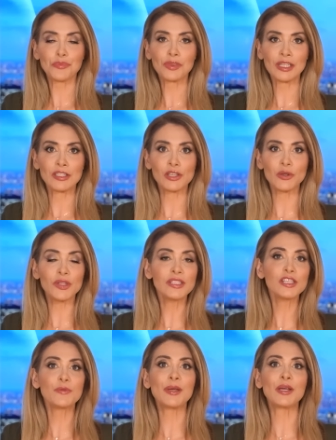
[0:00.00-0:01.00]
So this
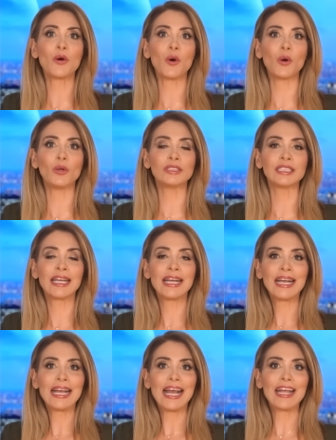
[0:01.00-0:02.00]
is being called
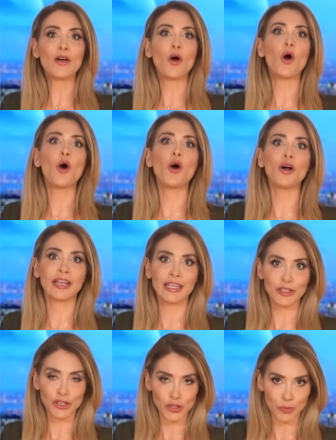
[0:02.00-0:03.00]
a
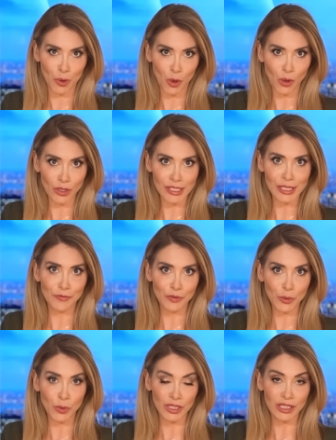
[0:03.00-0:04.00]
hawkish pause, if
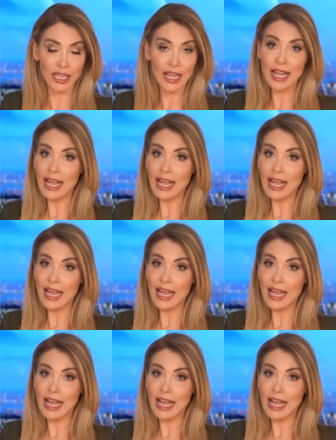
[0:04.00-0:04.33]
you will.